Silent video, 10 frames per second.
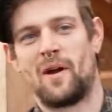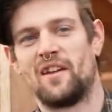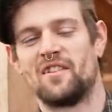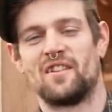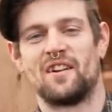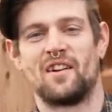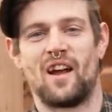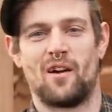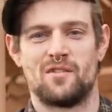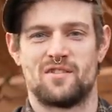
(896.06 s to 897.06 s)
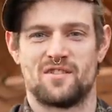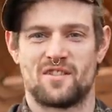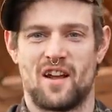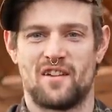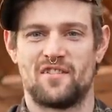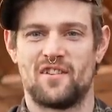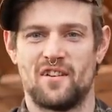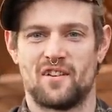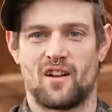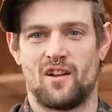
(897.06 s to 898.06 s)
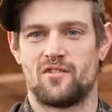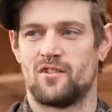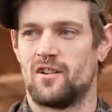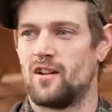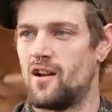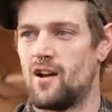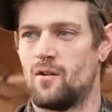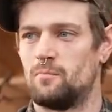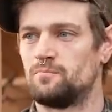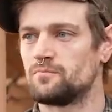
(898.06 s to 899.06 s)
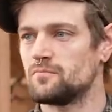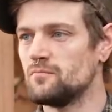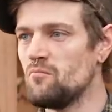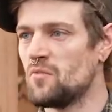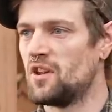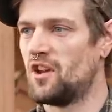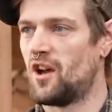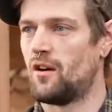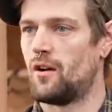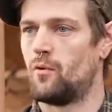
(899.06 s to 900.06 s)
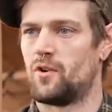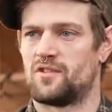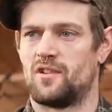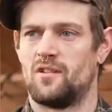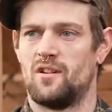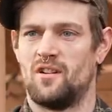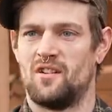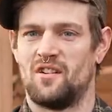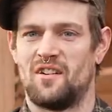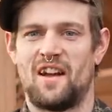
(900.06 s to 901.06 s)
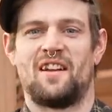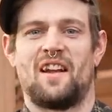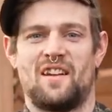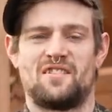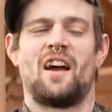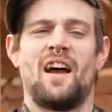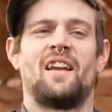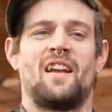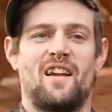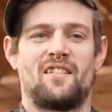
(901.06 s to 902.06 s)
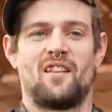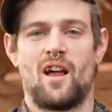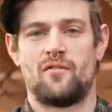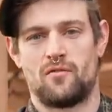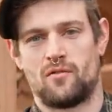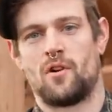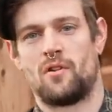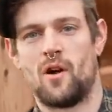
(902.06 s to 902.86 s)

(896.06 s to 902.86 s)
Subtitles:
anything. I was just kind of seeing the country. I had a nice life growing